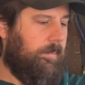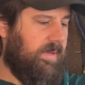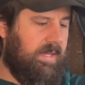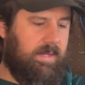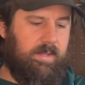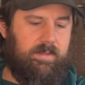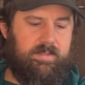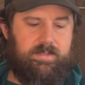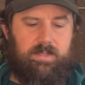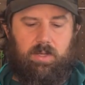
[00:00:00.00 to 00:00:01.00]
It
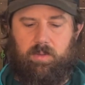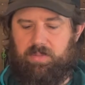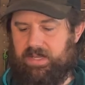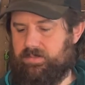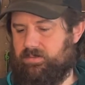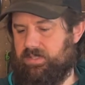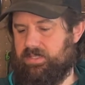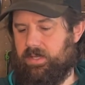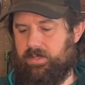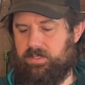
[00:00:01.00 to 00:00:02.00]
is, it blocks the
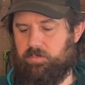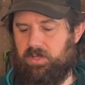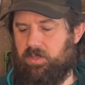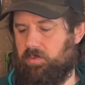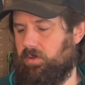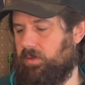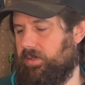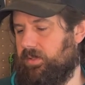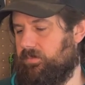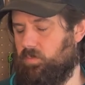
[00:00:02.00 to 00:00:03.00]
sun. It's breathable.
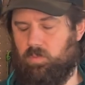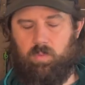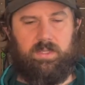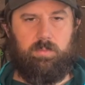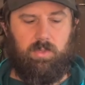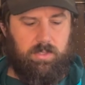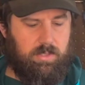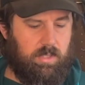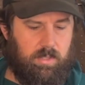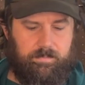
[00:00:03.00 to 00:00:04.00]
It wicks
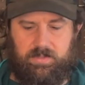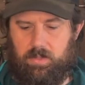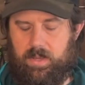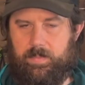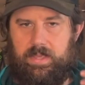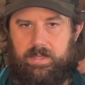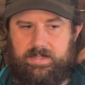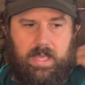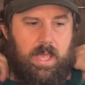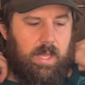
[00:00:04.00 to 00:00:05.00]
moisture. It's a great
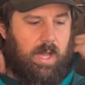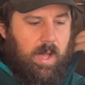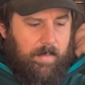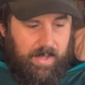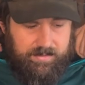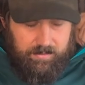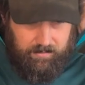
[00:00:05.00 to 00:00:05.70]
piece. I also